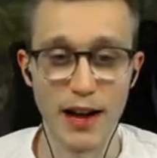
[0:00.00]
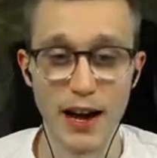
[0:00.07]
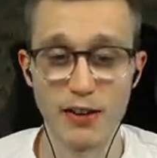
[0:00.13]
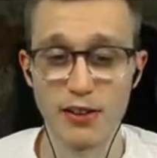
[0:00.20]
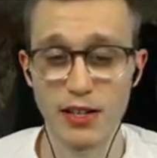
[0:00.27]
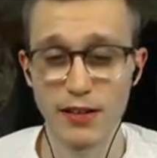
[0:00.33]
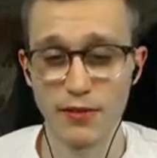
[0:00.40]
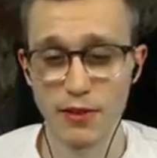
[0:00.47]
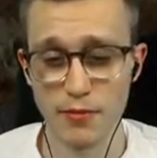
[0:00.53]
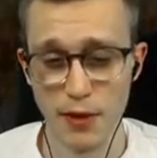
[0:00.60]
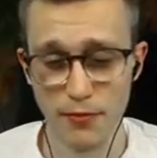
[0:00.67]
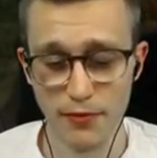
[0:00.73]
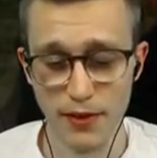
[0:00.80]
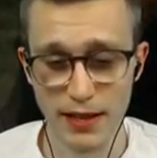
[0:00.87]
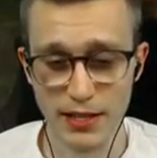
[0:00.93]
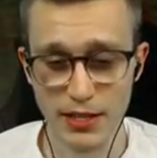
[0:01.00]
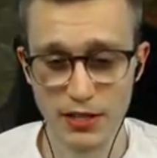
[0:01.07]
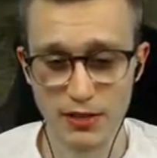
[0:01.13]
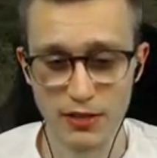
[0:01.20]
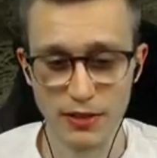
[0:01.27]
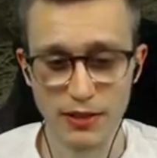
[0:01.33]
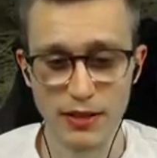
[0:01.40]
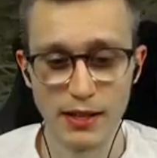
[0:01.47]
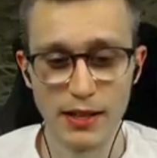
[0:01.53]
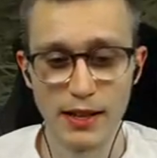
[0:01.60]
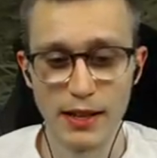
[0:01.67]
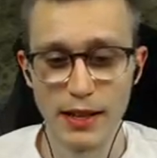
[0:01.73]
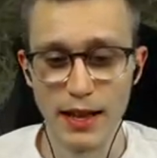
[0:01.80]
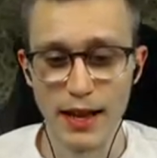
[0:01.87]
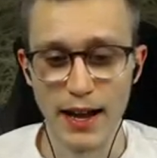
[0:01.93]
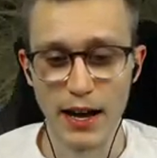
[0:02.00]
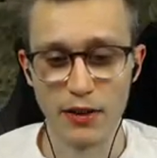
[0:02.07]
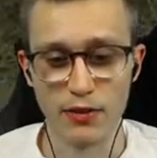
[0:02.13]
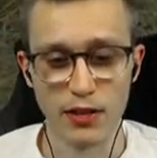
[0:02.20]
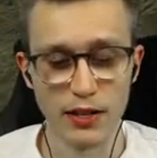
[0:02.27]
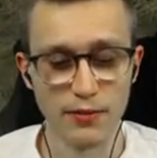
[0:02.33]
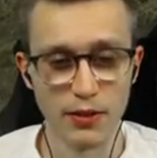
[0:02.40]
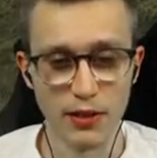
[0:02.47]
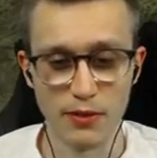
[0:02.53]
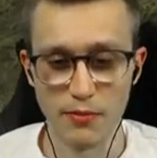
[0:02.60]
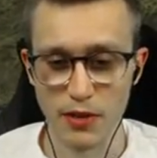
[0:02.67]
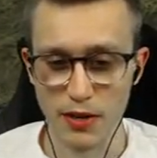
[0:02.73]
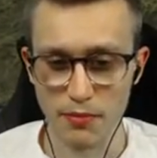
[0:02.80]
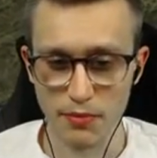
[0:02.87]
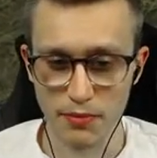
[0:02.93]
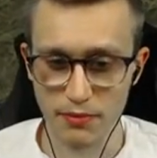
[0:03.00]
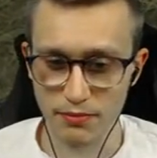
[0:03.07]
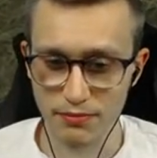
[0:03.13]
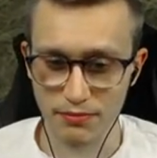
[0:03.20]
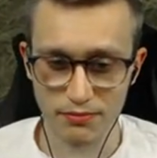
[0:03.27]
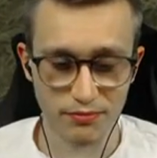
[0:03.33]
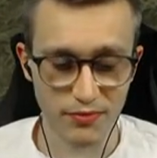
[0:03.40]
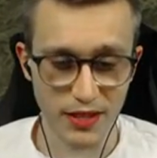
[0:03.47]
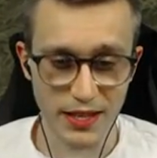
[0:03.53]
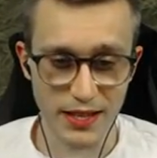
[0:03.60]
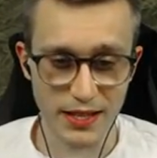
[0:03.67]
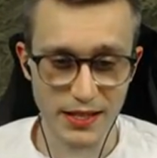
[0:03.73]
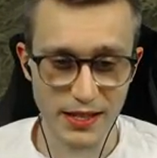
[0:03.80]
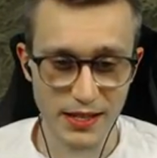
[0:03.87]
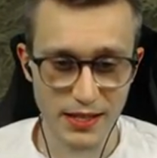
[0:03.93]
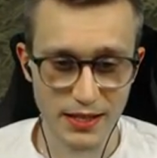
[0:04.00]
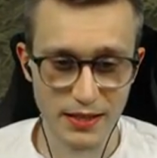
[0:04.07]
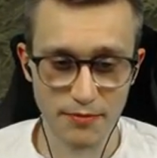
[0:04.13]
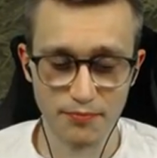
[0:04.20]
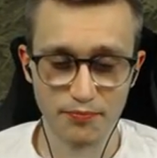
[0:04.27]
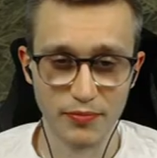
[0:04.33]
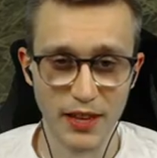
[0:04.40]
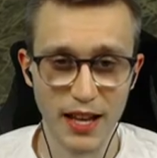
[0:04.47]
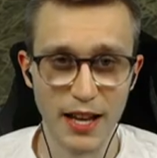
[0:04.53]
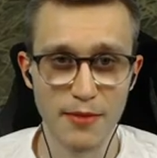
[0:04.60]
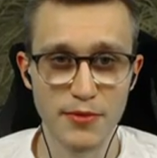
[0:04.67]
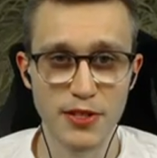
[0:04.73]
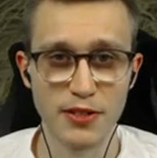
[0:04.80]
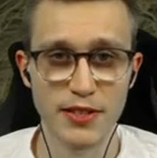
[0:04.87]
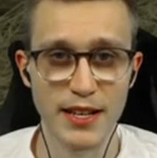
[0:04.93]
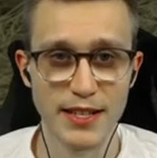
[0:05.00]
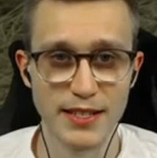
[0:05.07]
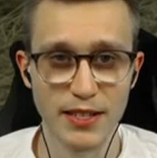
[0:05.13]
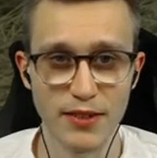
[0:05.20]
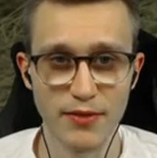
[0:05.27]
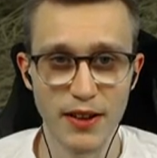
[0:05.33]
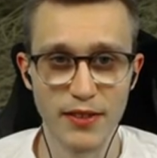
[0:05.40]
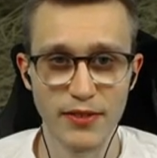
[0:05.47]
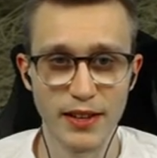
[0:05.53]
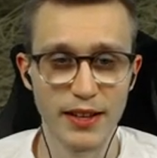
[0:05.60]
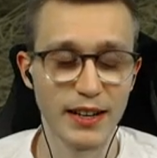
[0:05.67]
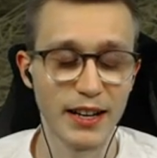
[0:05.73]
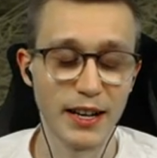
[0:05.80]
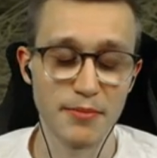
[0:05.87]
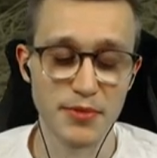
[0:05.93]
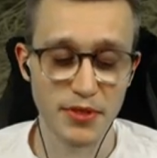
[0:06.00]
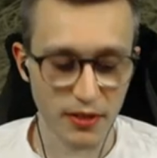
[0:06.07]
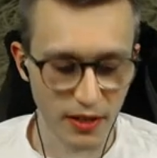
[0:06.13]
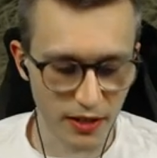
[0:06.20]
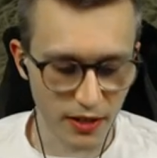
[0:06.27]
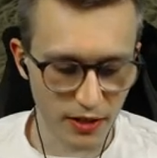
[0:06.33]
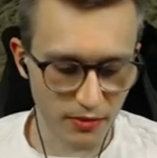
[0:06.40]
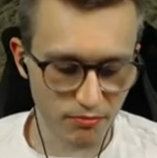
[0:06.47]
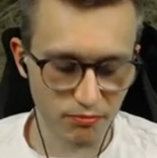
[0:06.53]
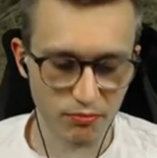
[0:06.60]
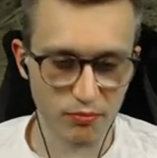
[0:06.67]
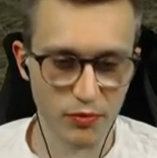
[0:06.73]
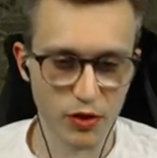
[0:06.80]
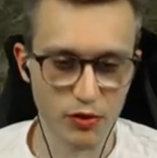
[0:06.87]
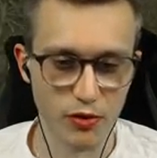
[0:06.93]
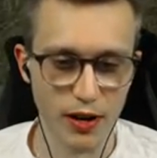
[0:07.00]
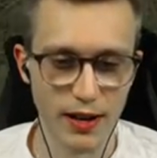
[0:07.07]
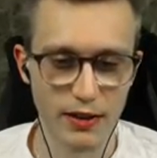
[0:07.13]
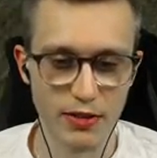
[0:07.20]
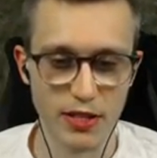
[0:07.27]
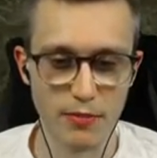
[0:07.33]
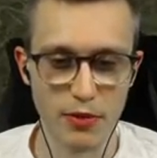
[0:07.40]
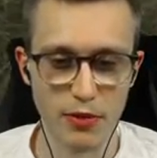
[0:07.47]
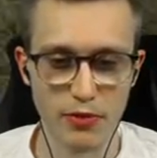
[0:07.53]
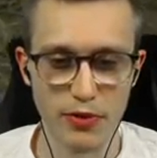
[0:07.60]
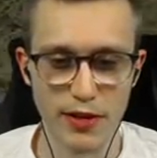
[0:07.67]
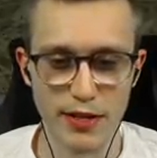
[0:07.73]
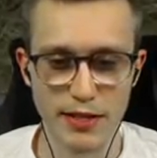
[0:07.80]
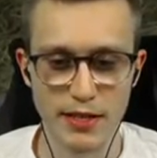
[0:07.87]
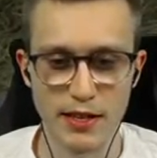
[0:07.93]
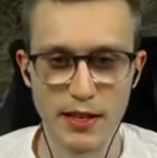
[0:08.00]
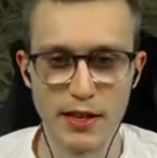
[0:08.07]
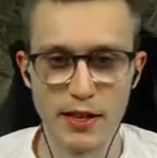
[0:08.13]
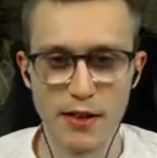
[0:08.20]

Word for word: How to level them up faster, how to level them up the easiest. I'm still testing around that. I'm still gonna try out some new things.